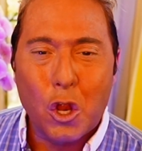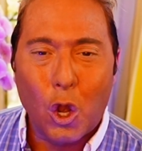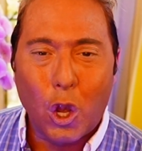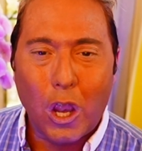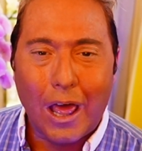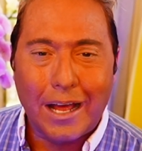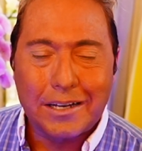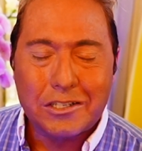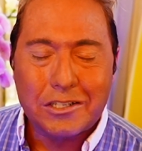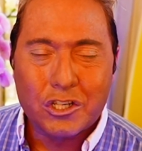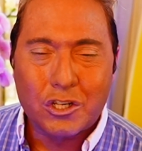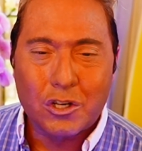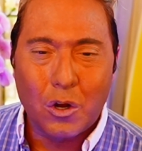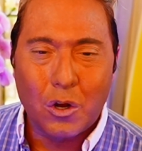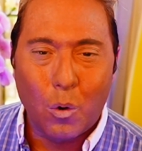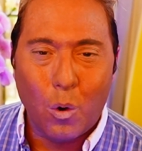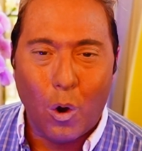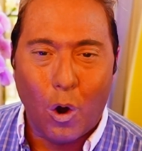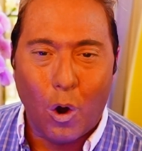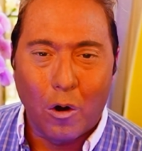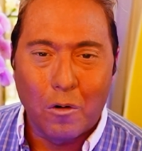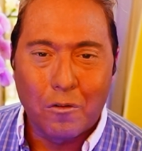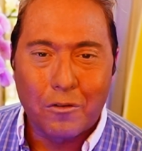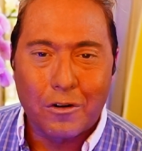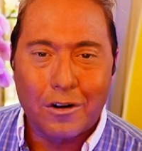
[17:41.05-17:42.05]
So let's
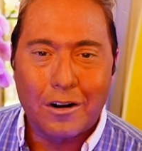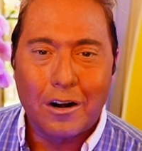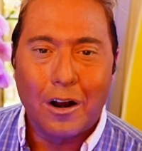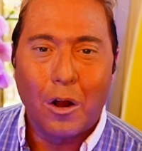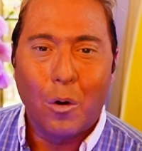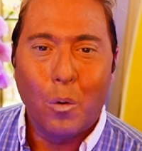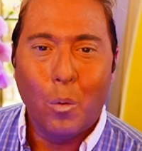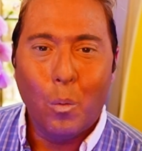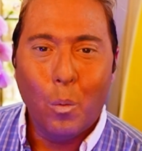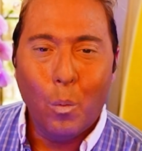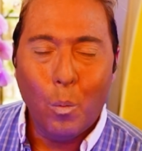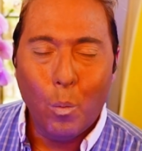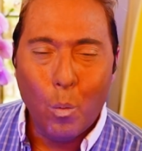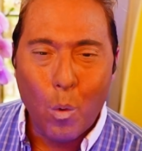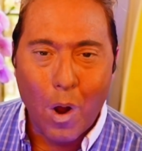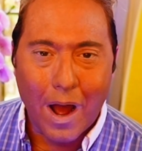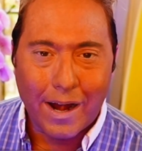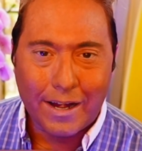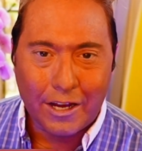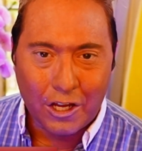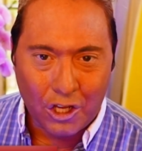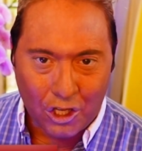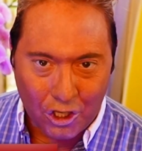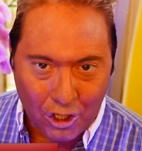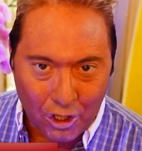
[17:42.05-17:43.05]
go over
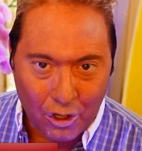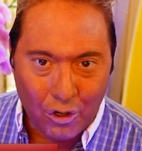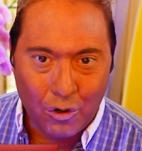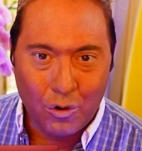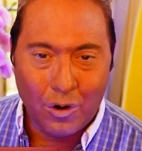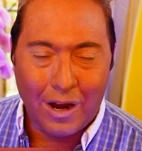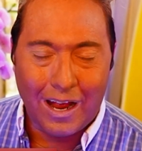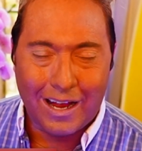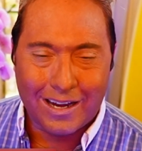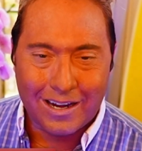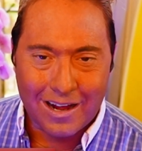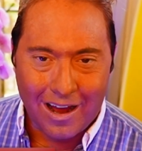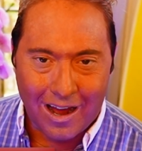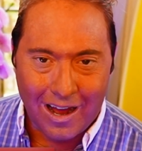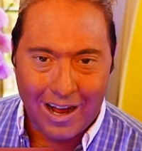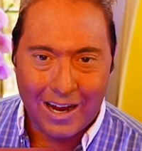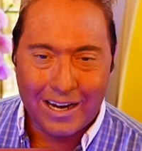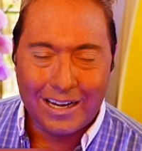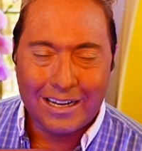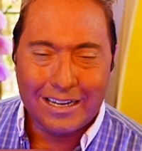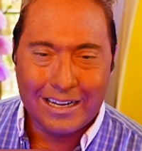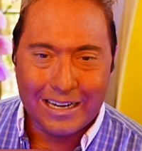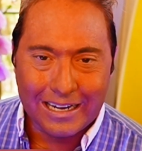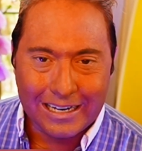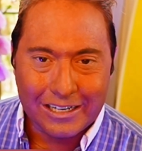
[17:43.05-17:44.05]
what you
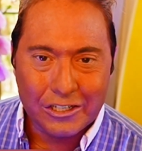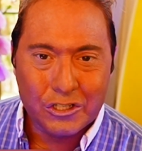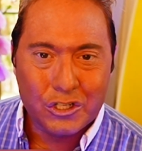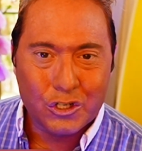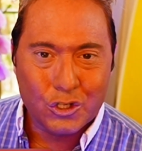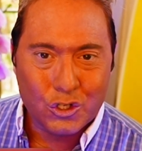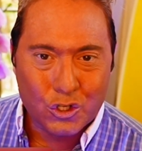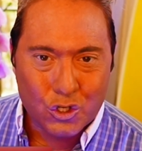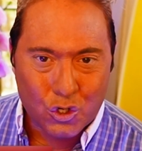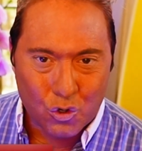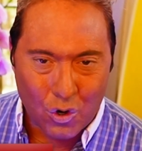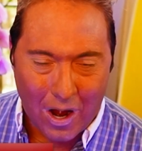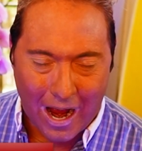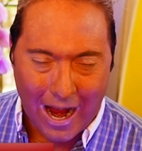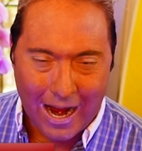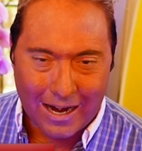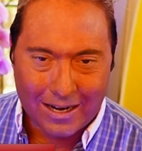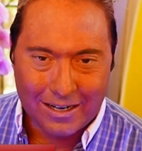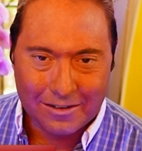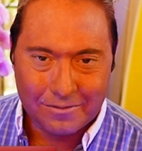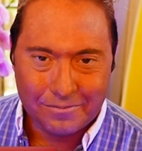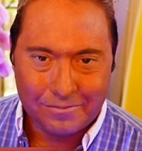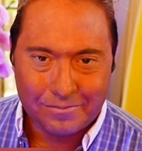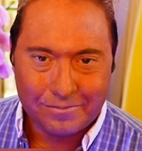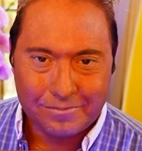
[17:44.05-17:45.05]
and I need to
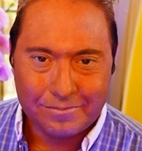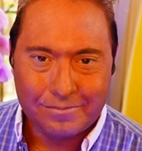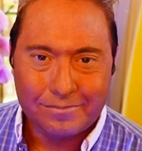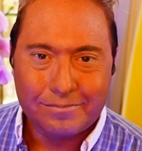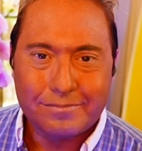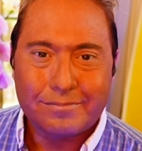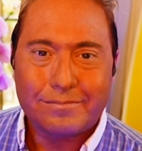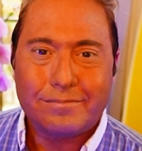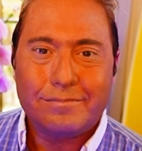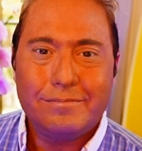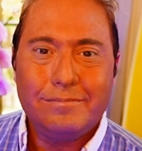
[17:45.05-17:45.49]
track.